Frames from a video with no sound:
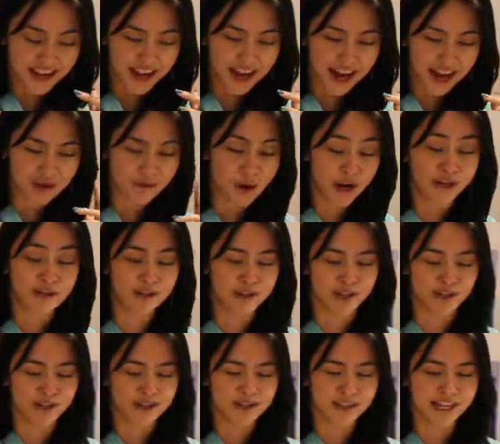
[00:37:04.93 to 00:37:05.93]
on why you
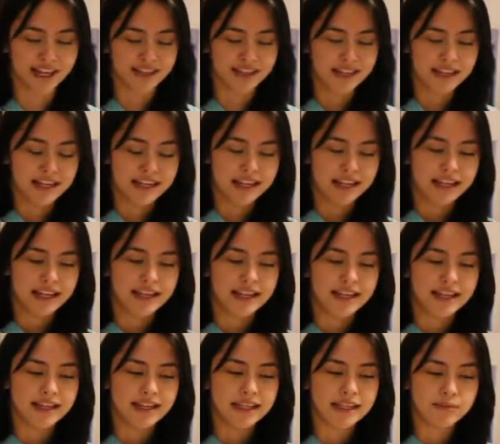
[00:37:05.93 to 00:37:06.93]
shouldn't do that.
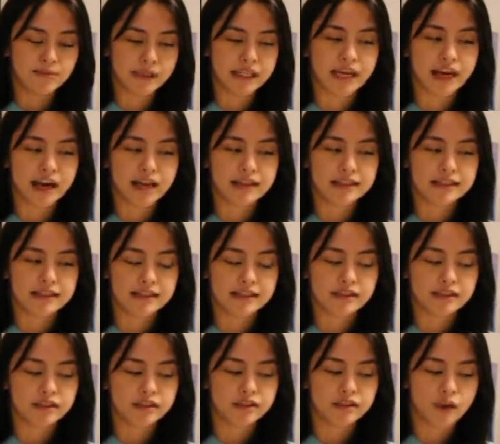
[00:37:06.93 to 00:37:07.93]
It's because,
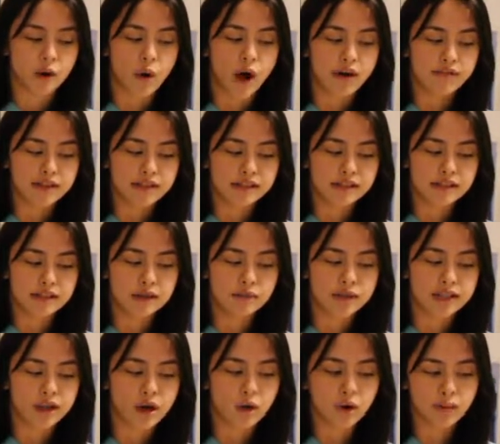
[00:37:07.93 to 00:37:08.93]
so obviously
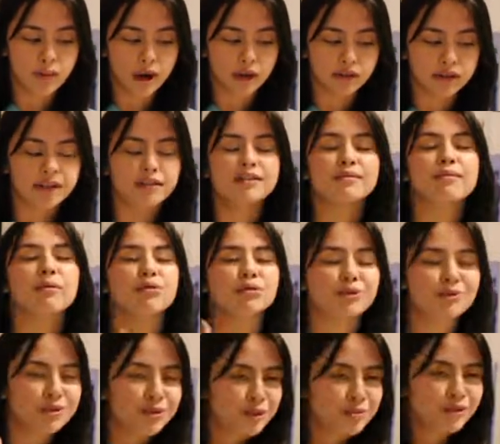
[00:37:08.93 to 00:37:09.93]
we know about the
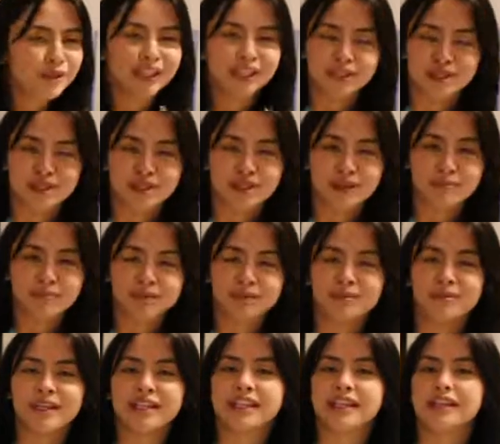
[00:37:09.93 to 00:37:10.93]
tumultuous relationship
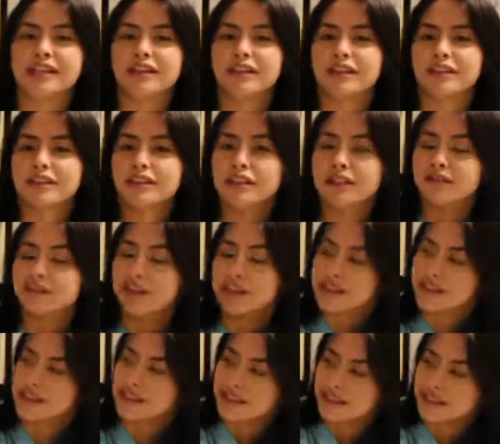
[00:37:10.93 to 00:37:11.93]
between the
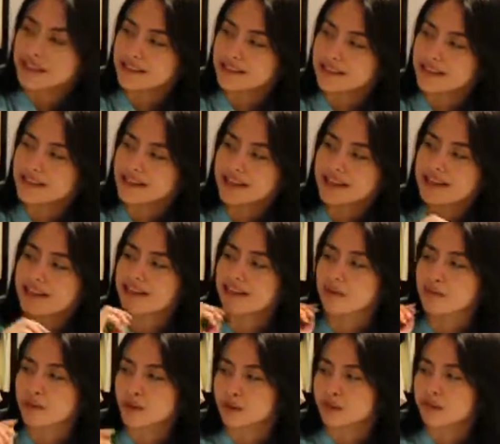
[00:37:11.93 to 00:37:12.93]
United States
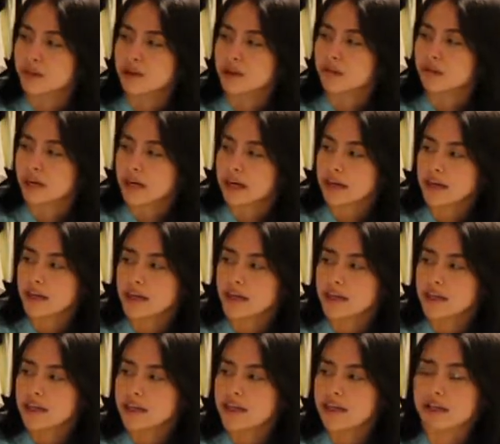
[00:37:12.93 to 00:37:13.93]
and Puerto Rico, right?
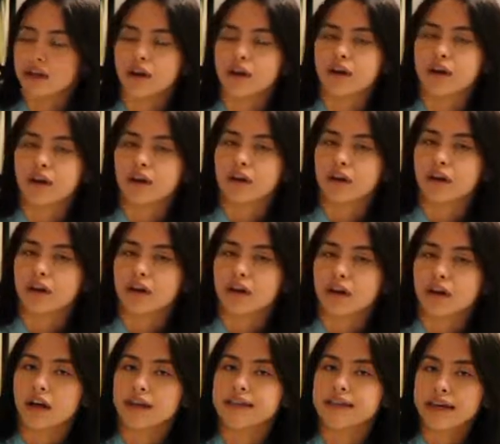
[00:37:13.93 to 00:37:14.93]
They're
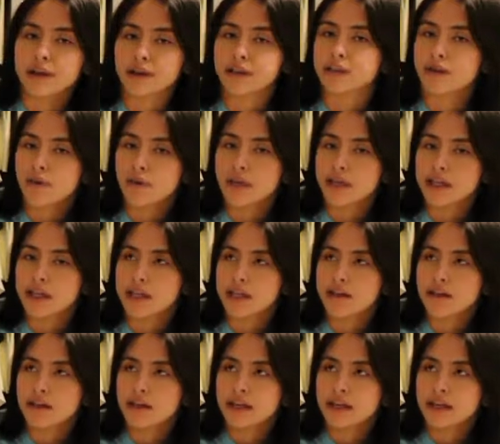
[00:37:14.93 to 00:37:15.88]
a territory.